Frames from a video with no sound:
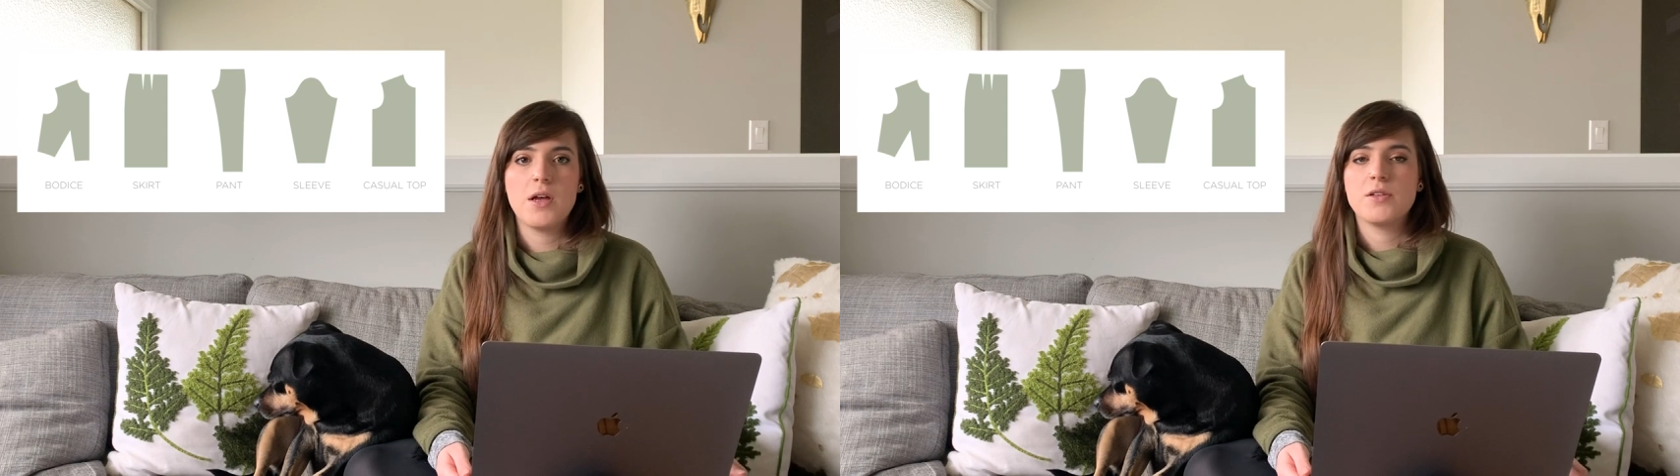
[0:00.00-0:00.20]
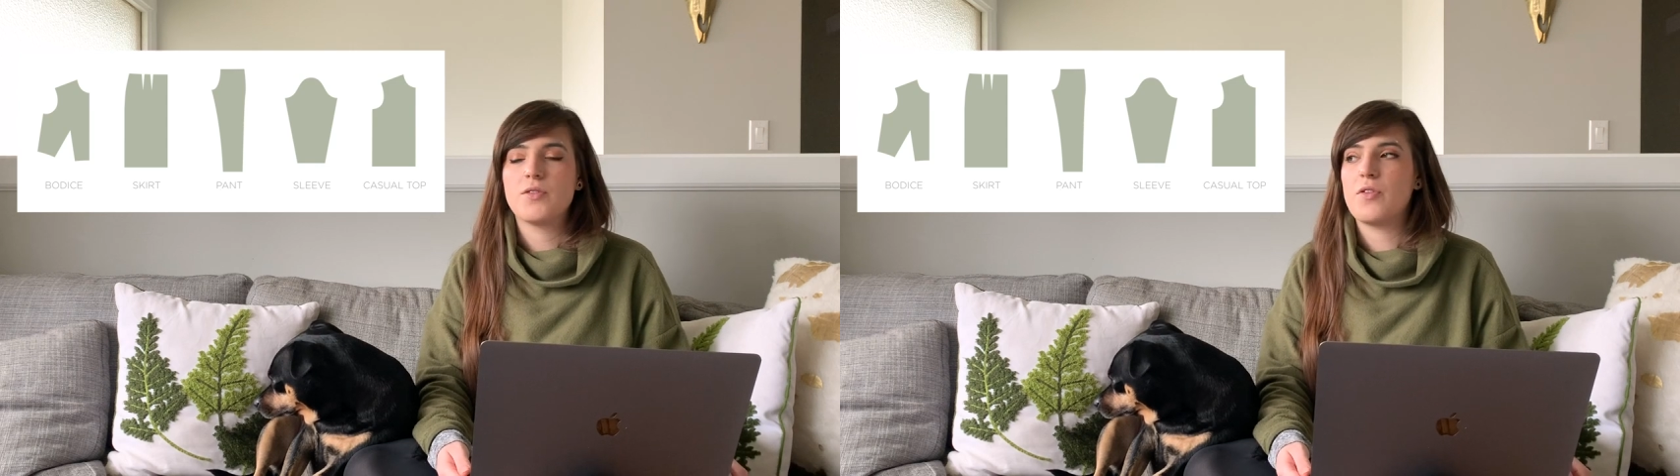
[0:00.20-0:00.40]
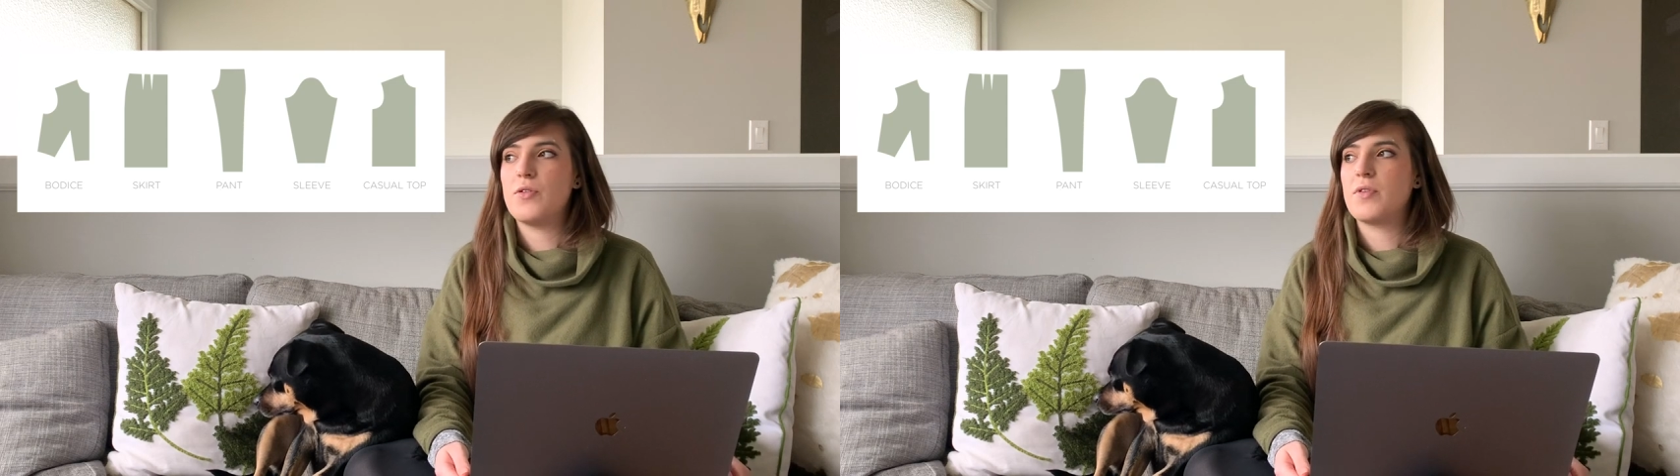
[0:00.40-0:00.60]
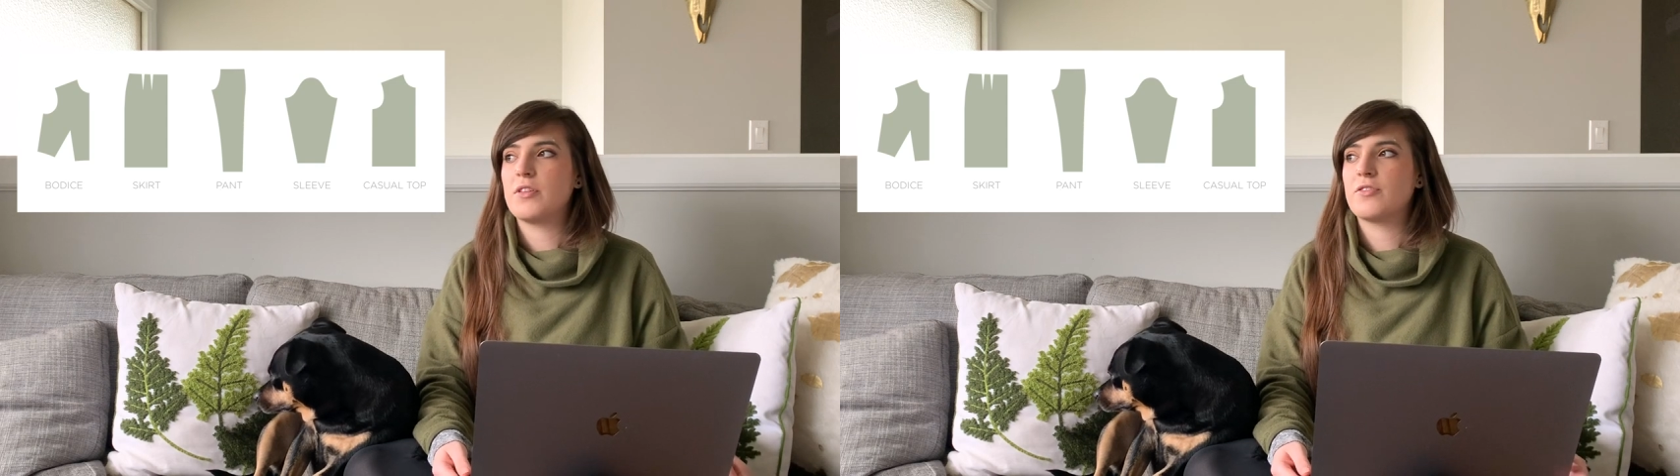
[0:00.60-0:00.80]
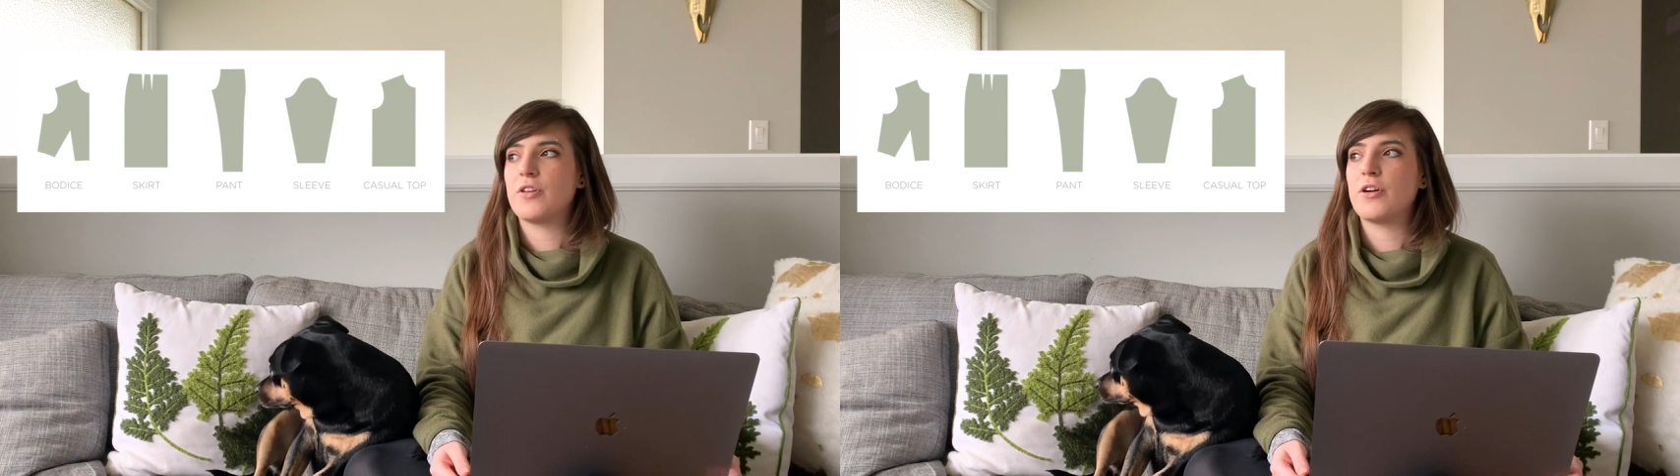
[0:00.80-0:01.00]
so that you
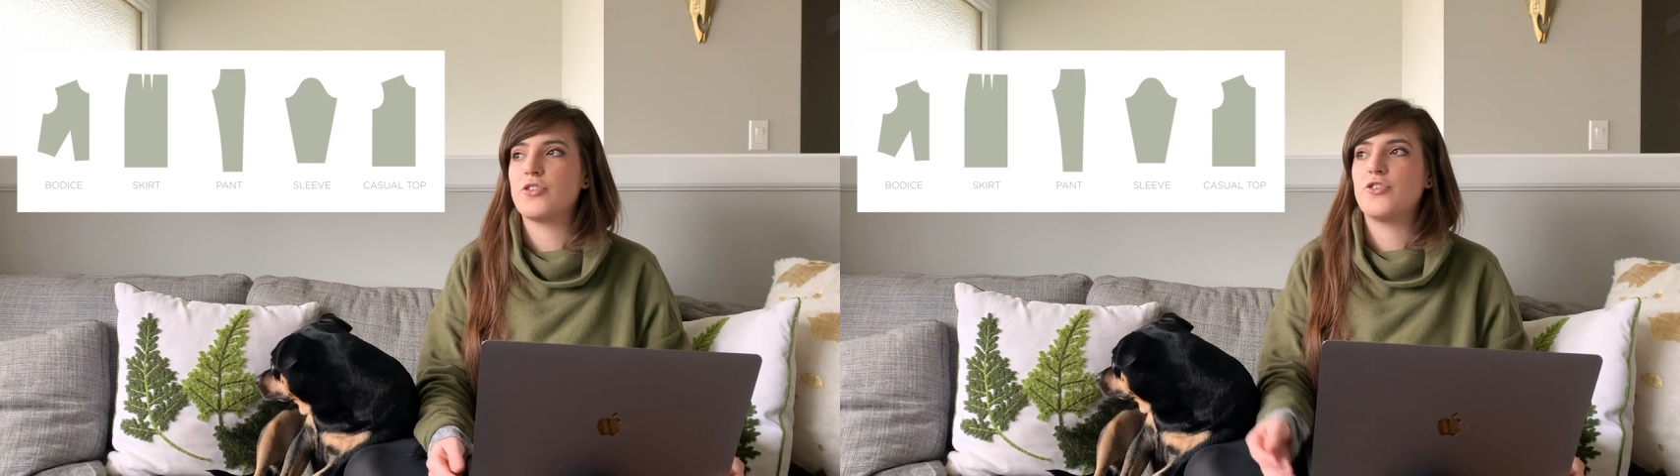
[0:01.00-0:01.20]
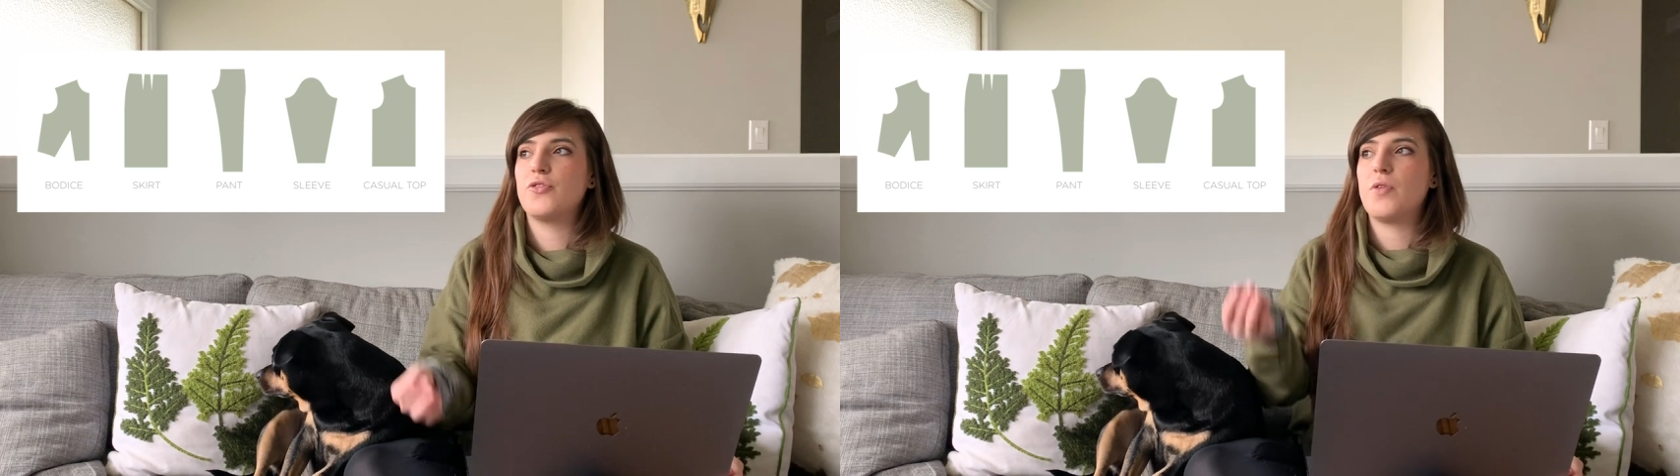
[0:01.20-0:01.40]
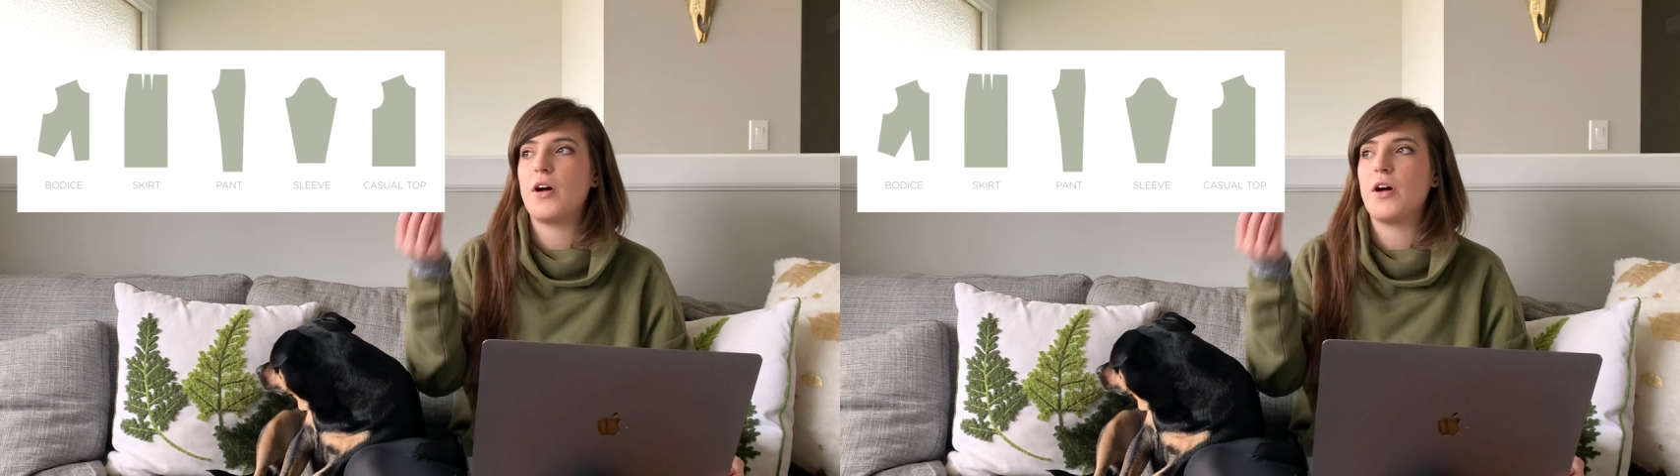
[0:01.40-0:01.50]
can start to